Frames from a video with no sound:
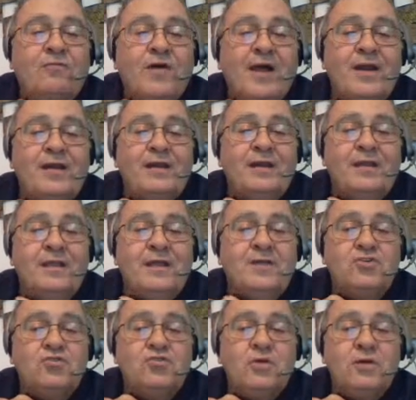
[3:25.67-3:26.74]
finding
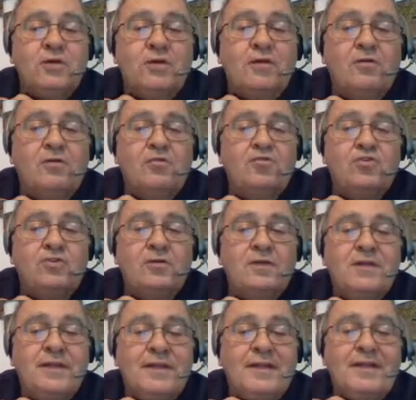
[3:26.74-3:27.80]
leads to a conclusion